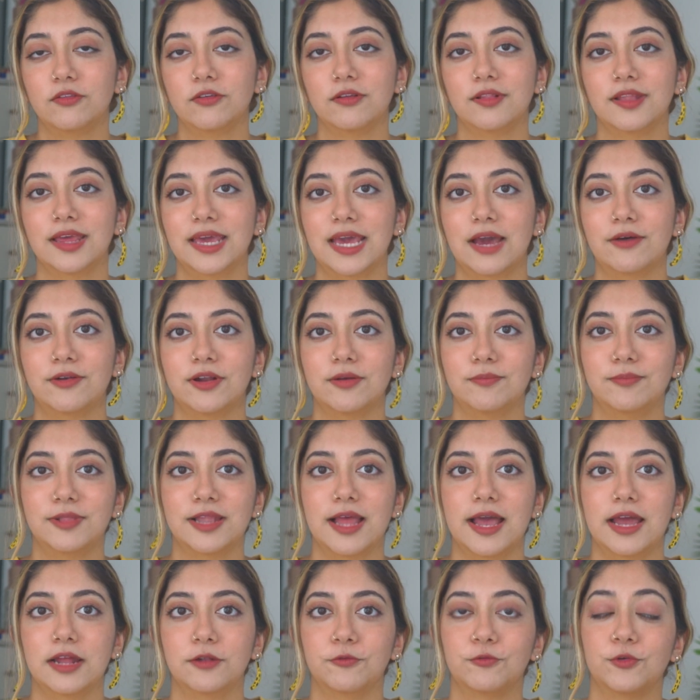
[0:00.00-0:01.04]
to lay out a
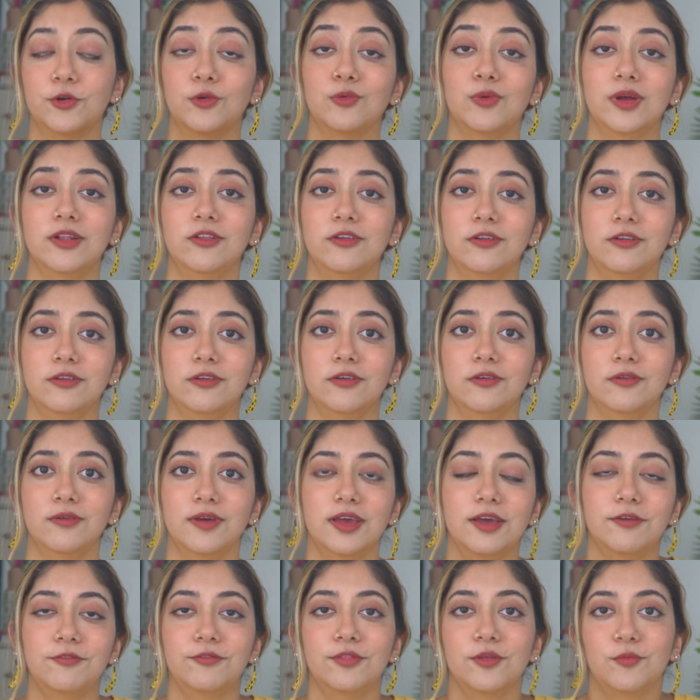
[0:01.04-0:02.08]
plan for what to do
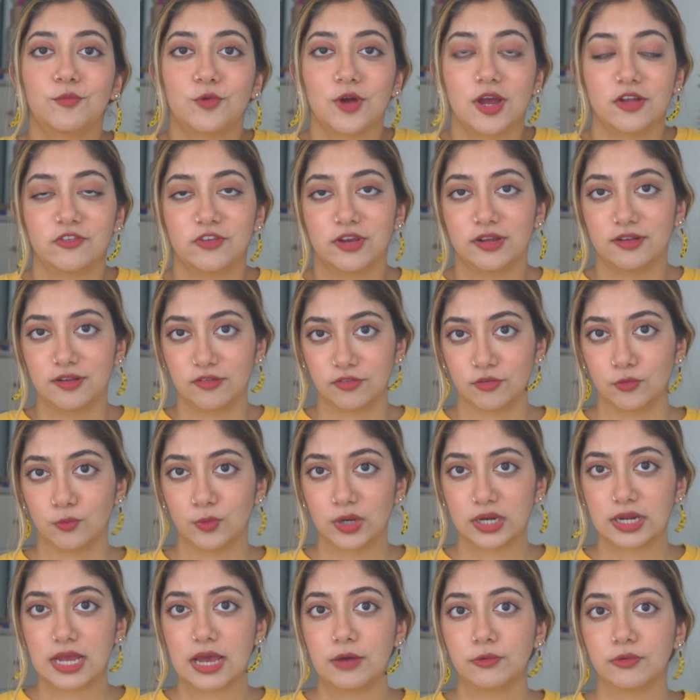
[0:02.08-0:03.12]
if the project doesn't
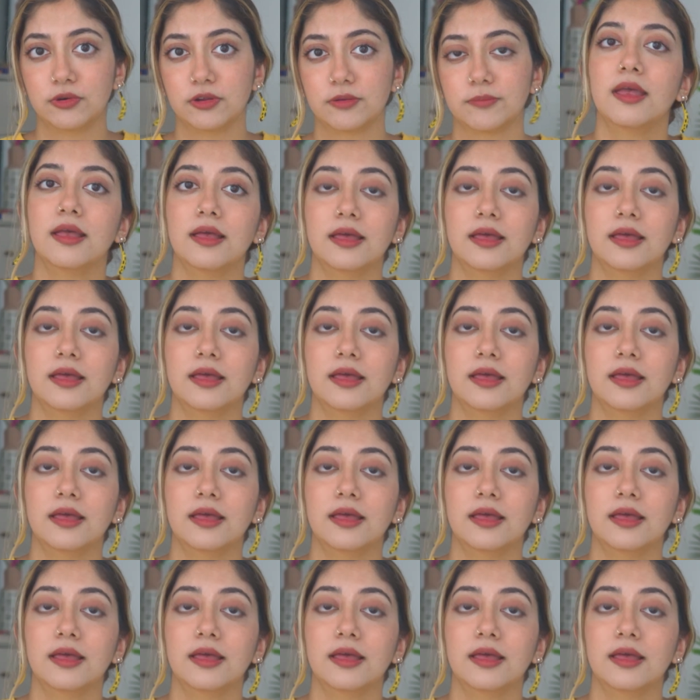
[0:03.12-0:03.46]
work out.